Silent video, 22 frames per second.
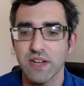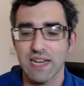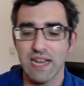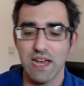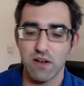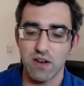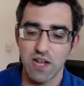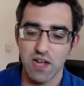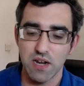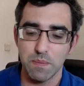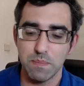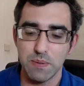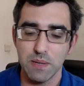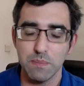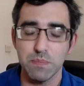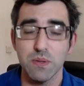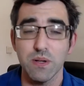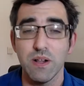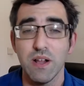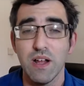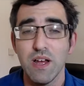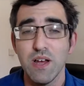Now, a lot of
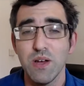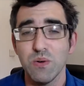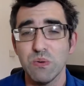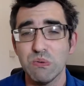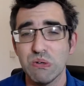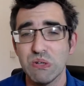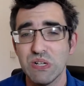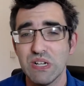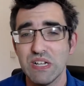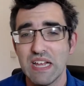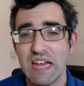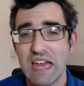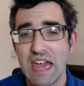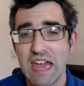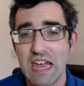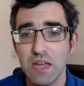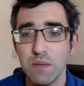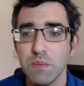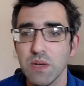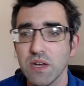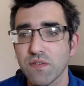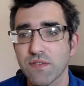people will
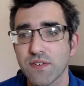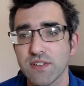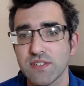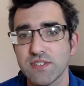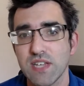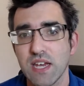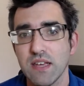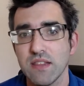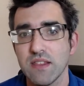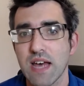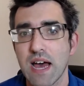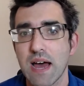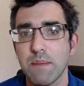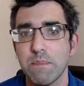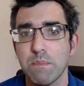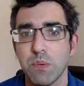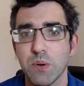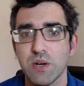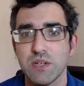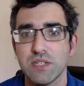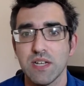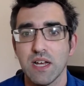hate me for saying that,
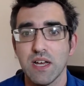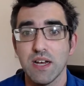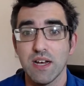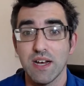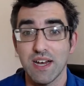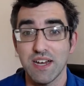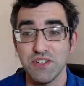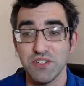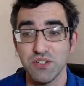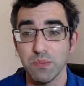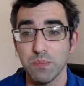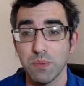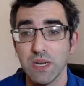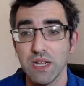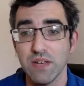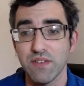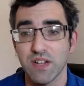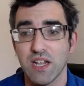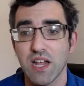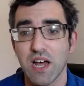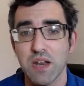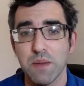but I do believe a
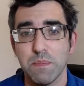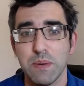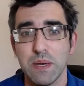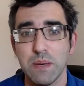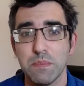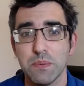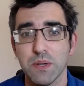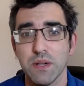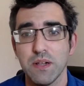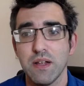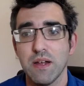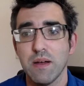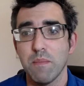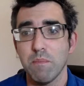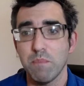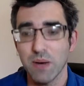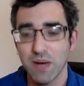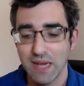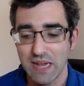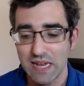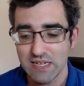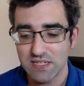lot of people
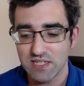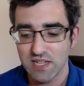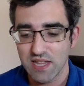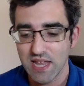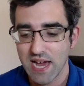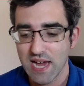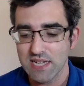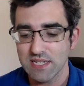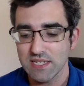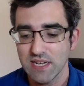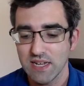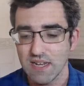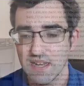buy into that.